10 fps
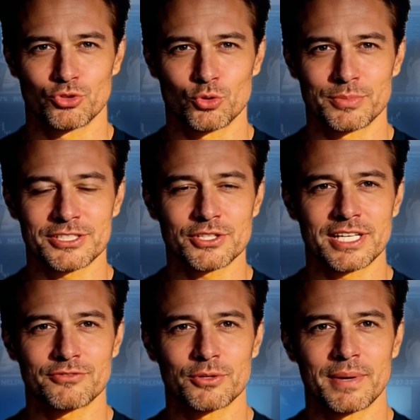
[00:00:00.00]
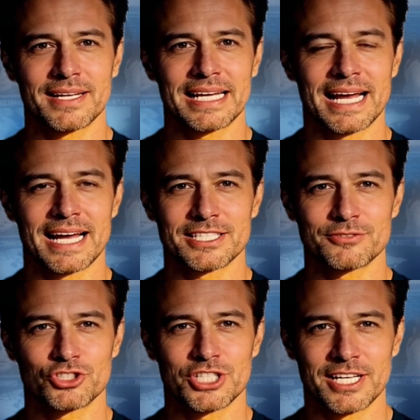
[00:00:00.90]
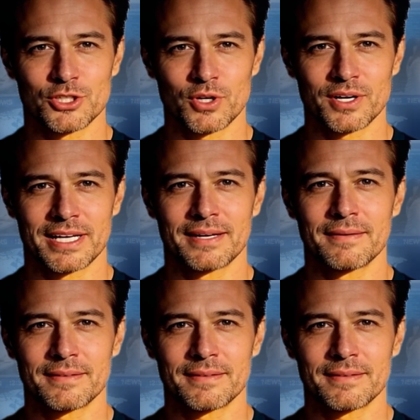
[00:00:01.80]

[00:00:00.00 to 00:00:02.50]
will be delivered by the end of January.